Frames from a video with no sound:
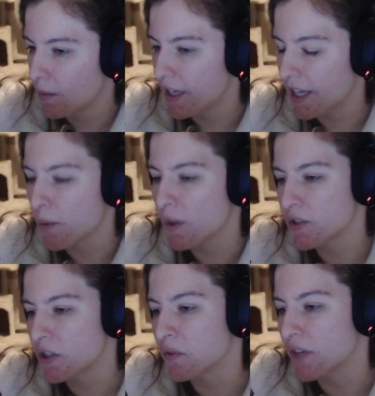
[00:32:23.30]
get that one
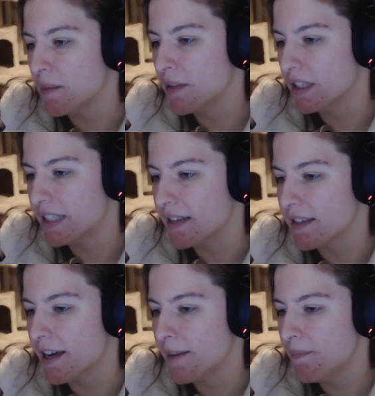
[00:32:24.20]
screaming right in the middle of
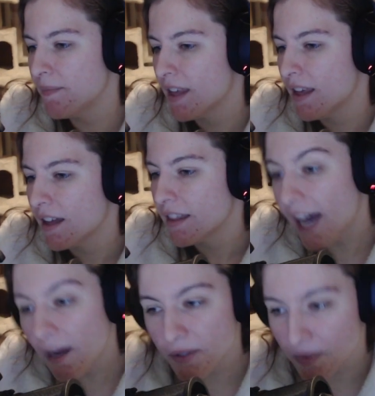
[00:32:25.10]
daytime.
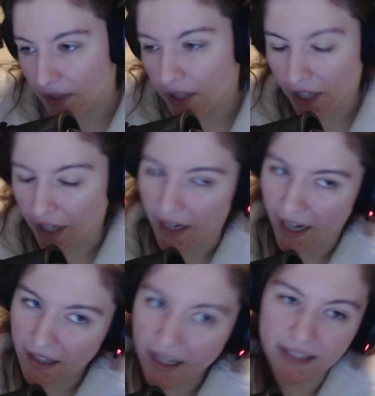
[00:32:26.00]
That was really good.
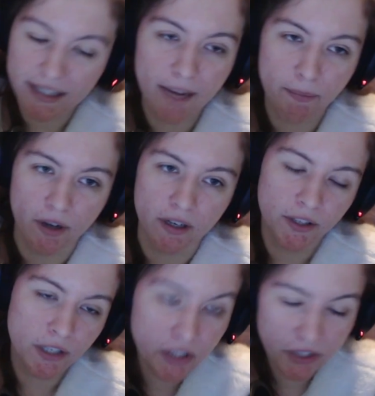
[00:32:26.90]
I liked that
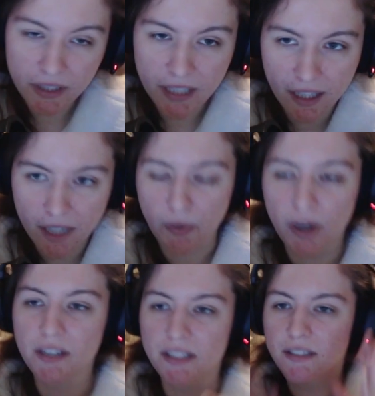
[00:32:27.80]
part. There are certainly a lot
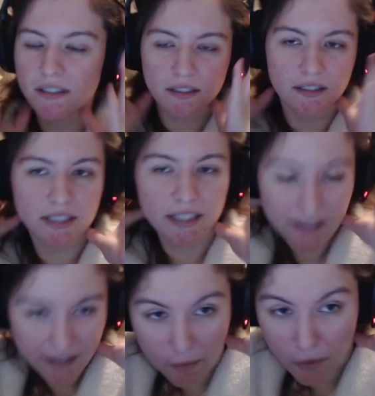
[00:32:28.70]
of
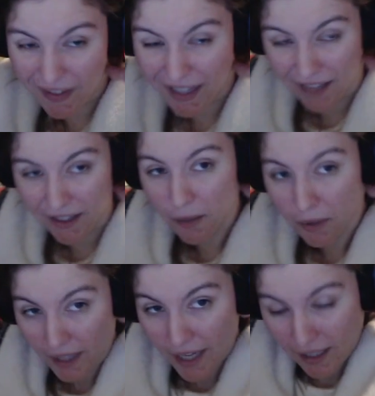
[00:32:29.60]
scenes in the movie that I thought
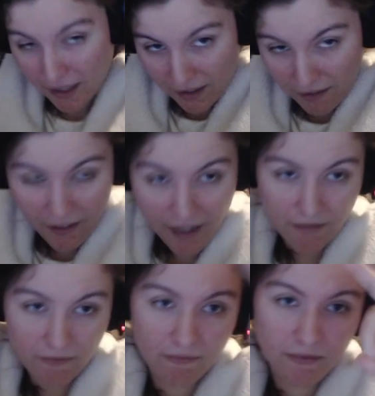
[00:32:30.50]
were
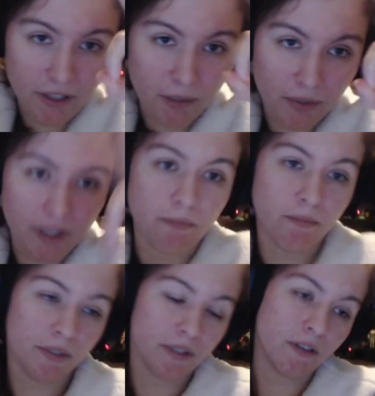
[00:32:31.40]

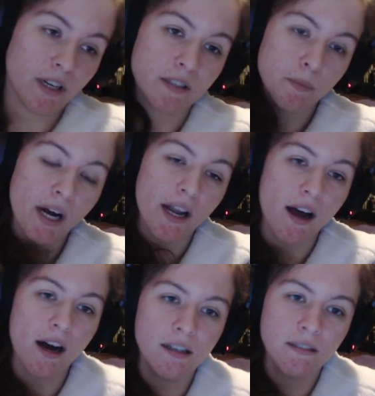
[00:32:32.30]
pretty fucking spot
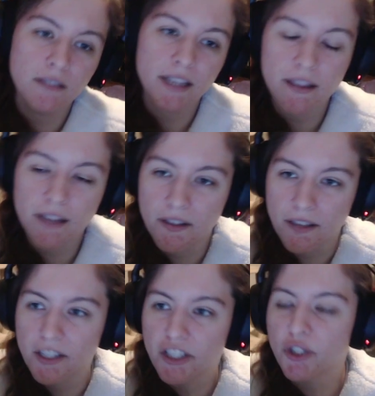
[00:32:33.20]
on.
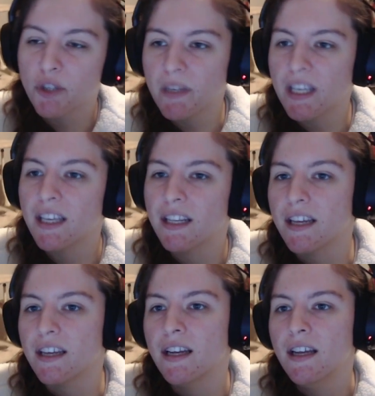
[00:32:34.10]
They chilled me and
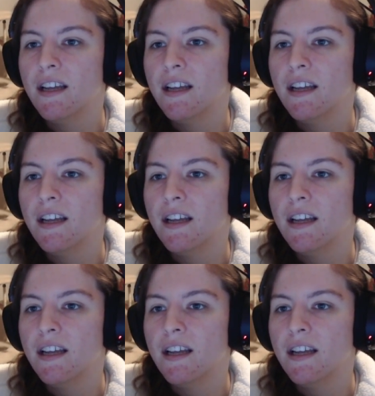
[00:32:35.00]
they